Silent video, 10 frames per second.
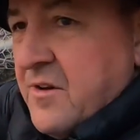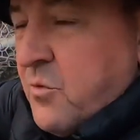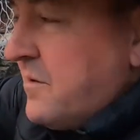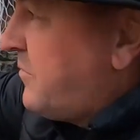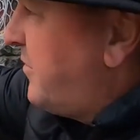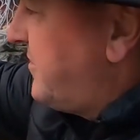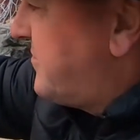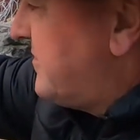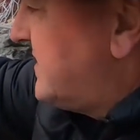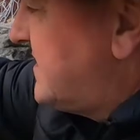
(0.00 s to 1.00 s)
at
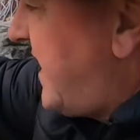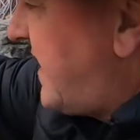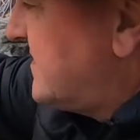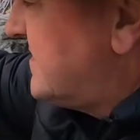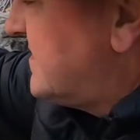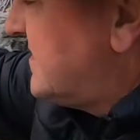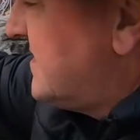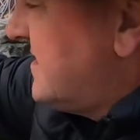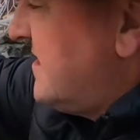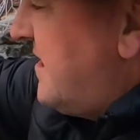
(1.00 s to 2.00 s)
1.3 seconds.
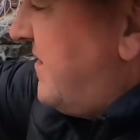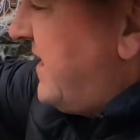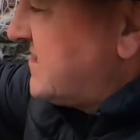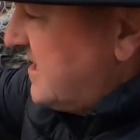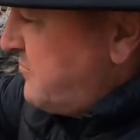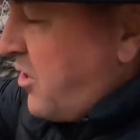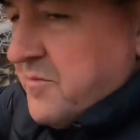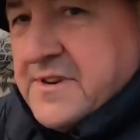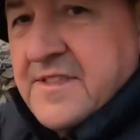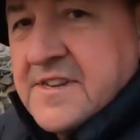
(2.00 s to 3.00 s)
I've actually
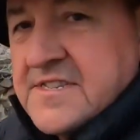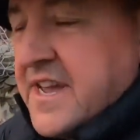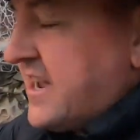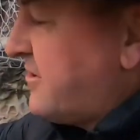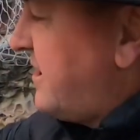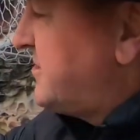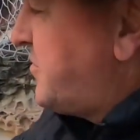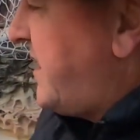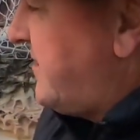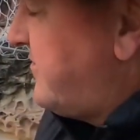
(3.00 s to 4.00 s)
popped in the second graduated